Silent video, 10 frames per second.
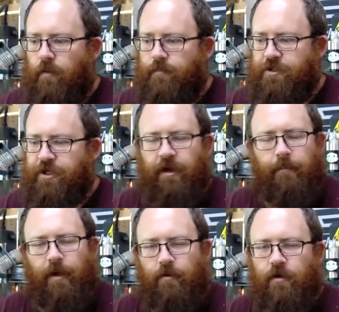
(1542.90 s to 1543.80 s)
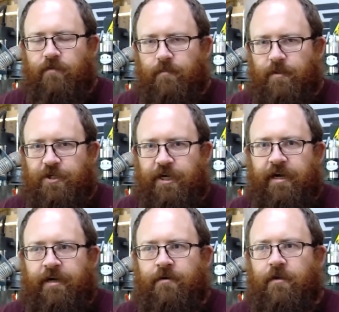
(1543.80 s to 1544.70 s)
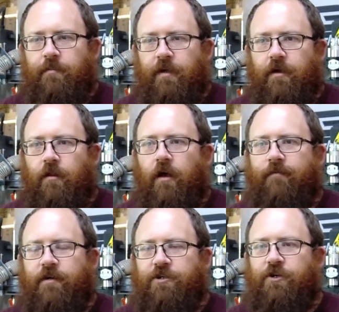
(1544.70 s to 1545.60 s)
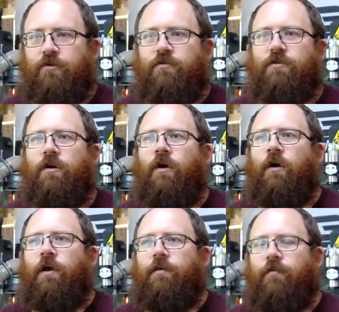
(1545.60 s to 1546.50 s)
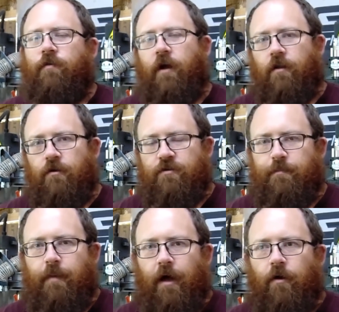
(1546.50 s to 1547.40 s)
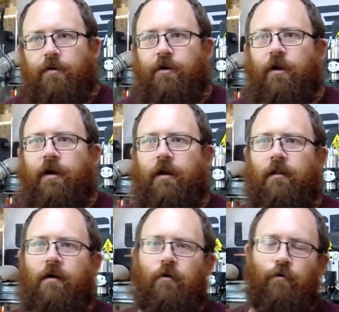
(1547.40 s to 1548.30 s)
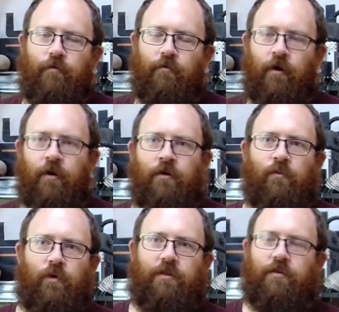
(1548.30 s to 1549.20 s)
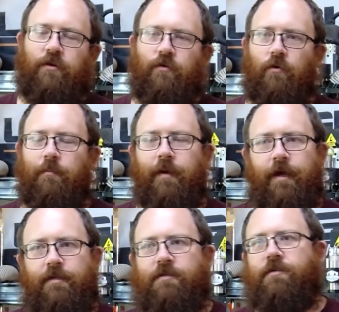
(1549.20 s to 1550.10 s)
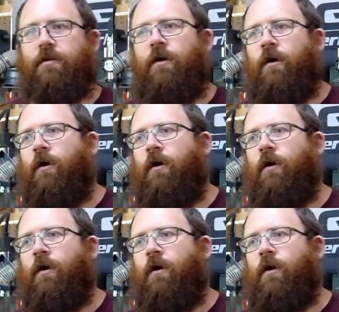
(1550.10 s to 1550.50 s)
a belt-driven machine can be a lot of issues. If you've got a loose belt, you're going to get a lot of overrun with your bits.